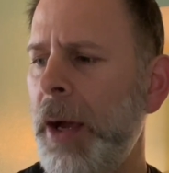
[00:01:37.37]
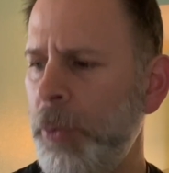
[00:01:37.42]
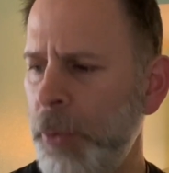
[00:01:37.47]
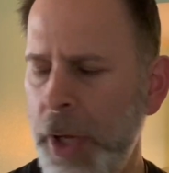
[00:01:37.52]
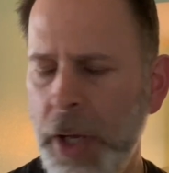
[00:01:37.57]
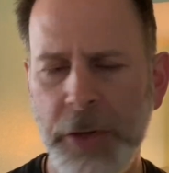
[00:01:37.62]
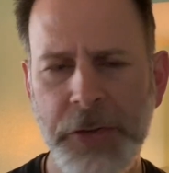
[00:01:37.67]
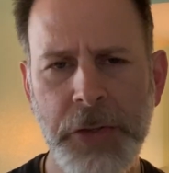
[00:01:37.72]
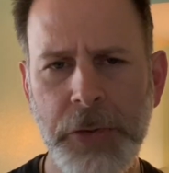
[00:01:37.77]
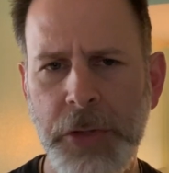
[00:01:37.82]

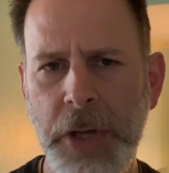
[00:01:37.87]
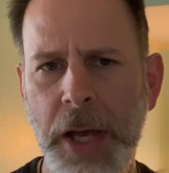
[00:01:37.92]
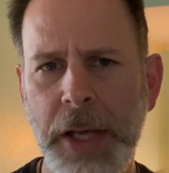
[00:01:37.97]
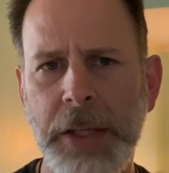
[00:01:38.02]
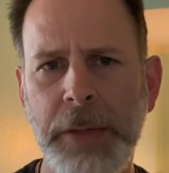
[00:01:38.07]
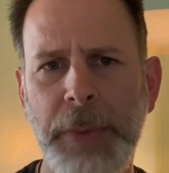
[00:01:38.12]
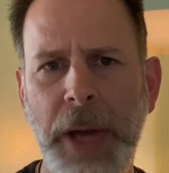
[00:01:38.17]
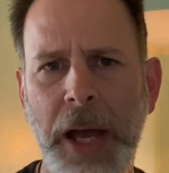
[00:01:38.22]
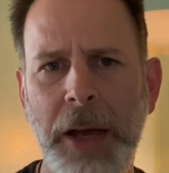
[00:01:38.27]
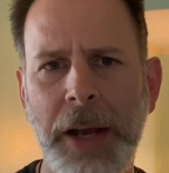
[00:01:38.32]
We also
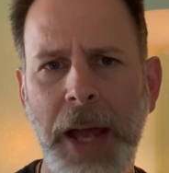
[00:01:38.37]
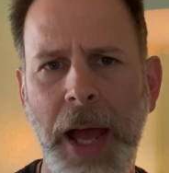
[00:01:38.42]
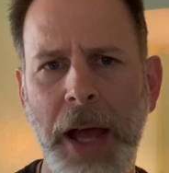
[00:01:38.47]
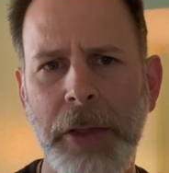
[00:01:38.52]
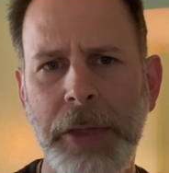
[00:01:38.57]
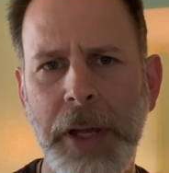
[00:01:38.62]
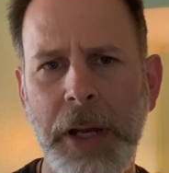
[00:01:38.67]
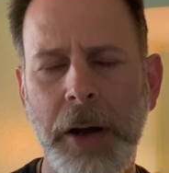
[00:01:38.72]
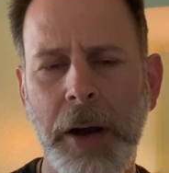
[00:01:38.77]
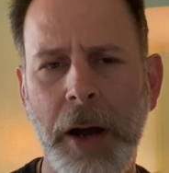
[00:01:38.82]
talked about how
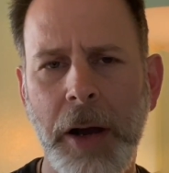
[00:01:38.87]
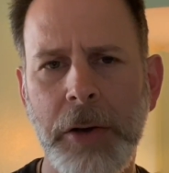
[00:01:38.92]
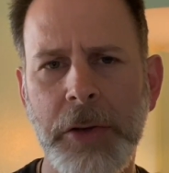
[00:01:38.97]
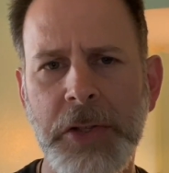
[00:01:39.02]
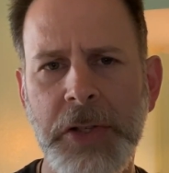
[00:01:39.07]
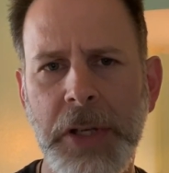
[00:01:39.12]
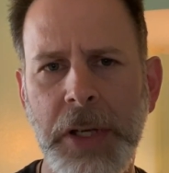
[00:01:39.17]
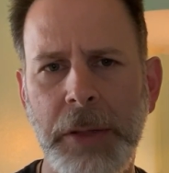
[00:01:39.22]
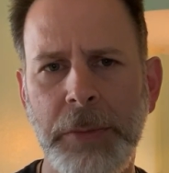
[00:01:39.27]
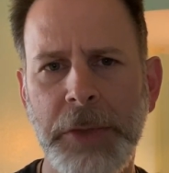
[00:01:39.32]
there are
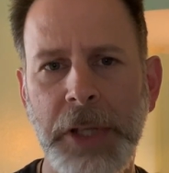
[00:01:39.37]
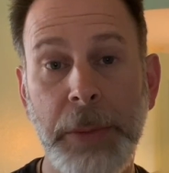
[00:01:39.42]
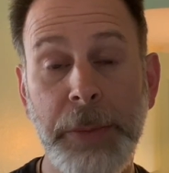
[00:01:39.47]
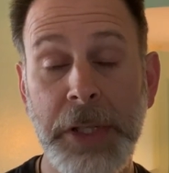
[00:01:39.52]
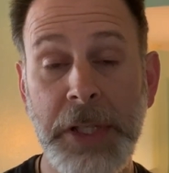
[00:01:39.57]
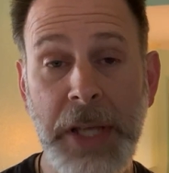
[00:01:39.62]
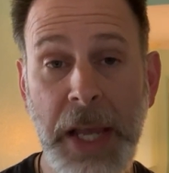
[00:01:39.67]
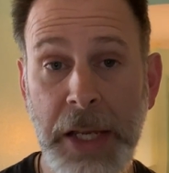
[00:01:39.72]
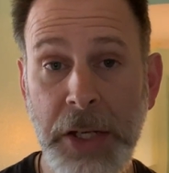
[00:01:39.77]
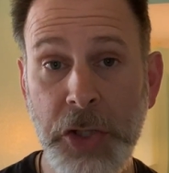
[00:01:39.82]
some
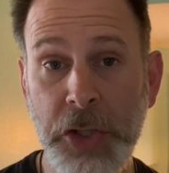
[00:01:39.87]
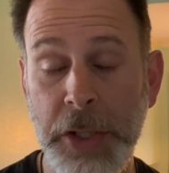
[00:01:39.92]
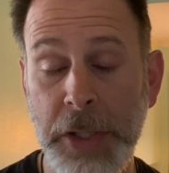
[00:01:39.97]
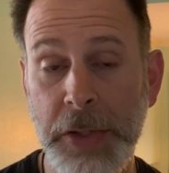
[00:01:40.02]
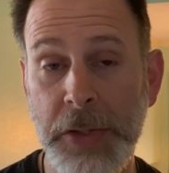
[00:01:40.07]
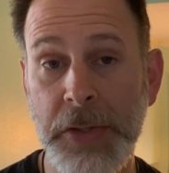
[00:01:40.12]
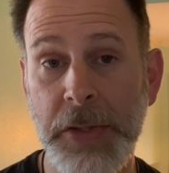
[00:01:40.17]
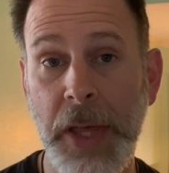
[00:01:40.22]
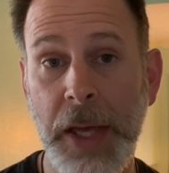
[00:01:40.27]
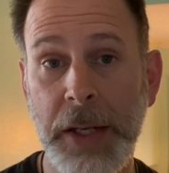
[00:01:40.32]

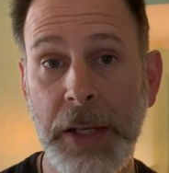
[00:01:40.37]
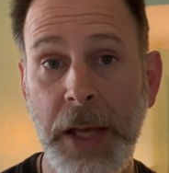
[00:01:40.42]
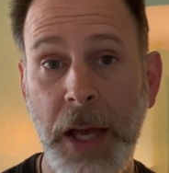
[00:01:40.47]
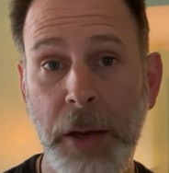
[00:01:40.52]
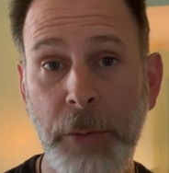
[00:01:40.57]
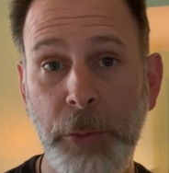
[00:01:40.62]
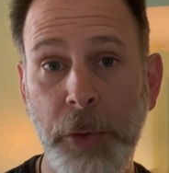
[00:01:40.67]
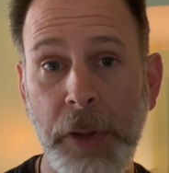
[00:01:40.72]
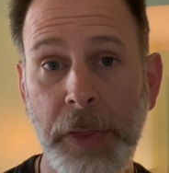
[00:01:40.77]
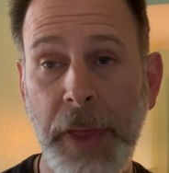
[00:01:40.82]
limitations that
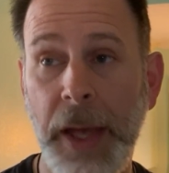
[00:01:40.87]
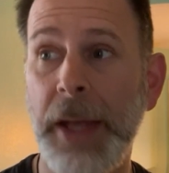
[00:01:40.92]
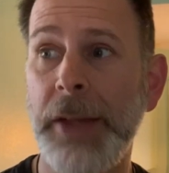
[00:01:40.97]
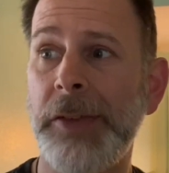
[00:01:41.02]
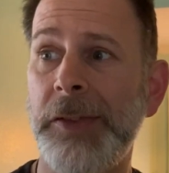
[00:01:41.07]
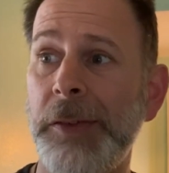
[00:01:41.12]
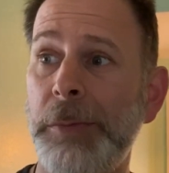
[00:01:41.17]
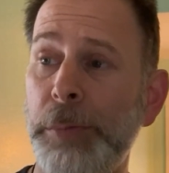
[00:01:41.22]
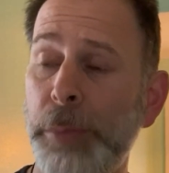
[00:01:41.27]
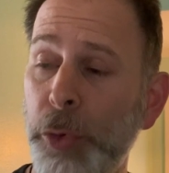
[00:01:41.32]
come with
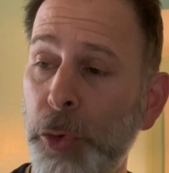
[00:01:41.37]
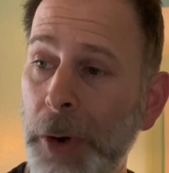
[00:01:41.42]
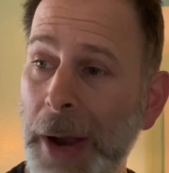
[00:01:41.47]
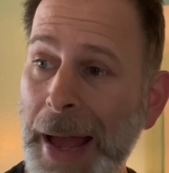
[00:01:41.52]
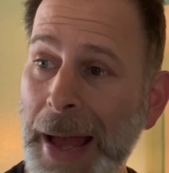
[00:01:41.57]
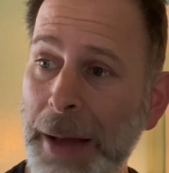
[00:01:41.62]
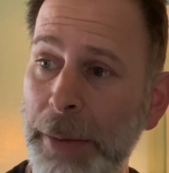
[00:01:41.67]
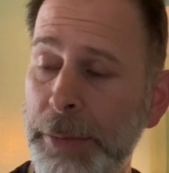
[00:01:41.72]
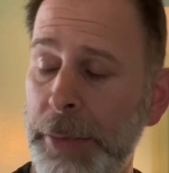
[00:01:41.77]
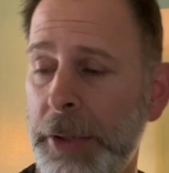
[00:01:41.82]
that, some
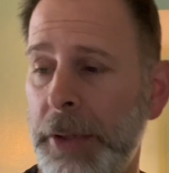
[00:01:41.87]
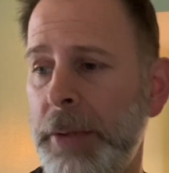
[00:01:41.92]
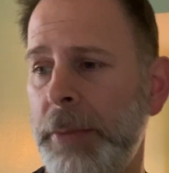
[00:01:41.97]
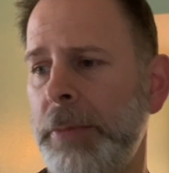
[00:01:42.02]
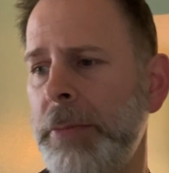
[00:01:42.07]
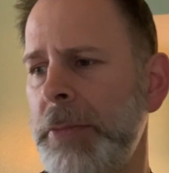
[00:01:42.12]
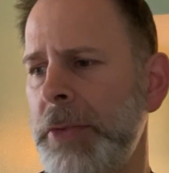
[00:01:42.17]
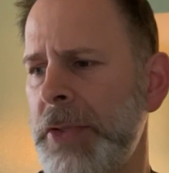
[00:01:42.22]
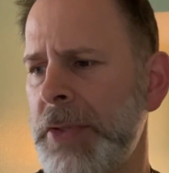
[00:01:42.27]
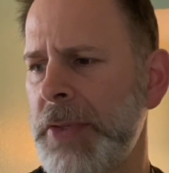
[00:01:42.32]

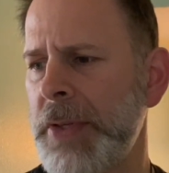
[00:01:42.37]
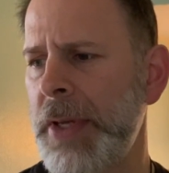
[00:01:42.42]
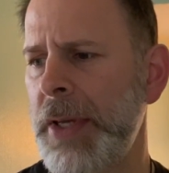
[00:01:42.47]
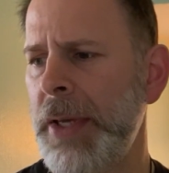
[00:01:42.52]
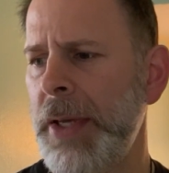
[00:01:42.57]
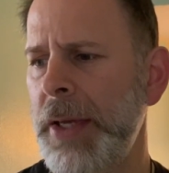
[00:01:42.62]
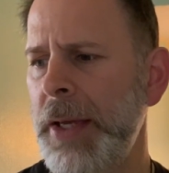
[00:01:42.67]
problems.